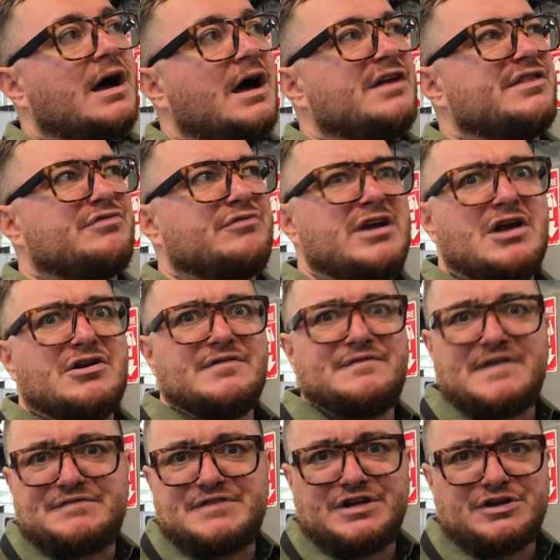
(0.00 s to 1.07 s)

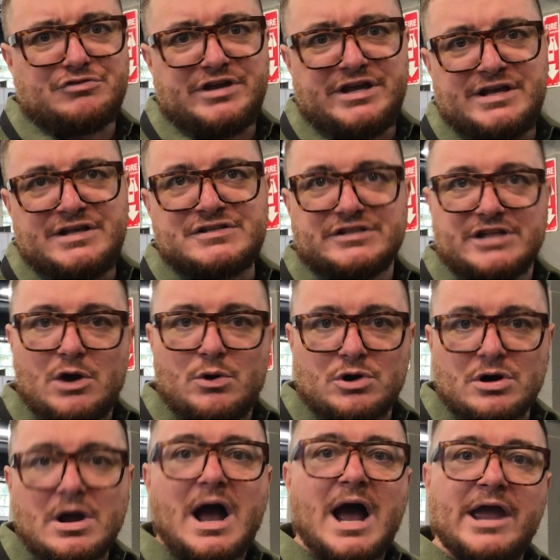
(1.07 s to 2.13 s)
350 degrees, lower
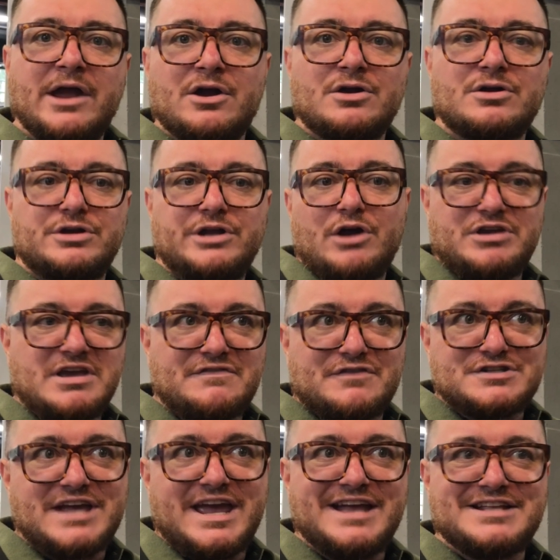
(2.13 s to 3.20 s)
or higher, give or
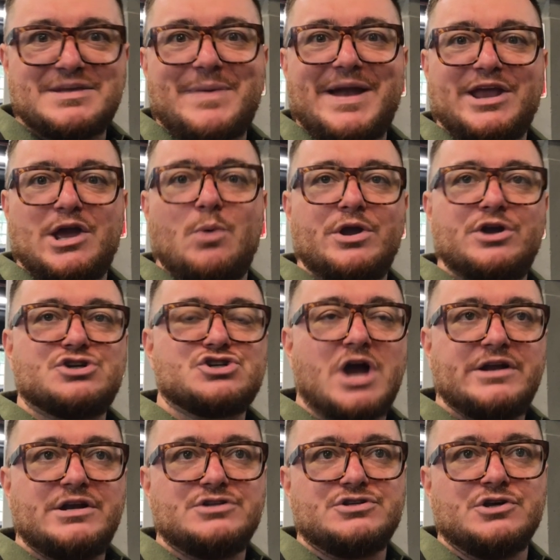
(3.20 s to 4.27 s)
take, depending on what you're
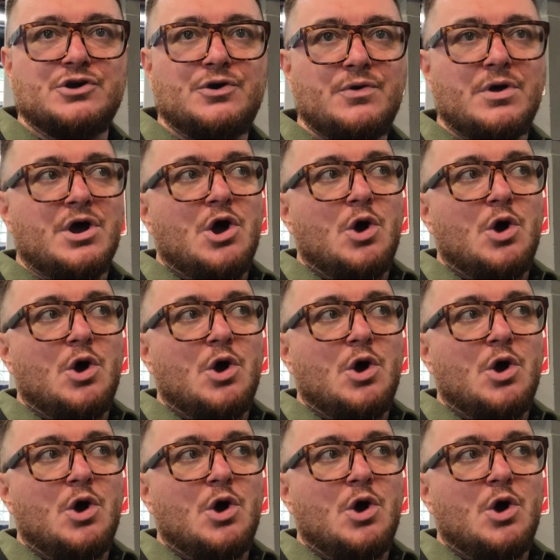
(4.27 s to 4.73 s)
trying to do.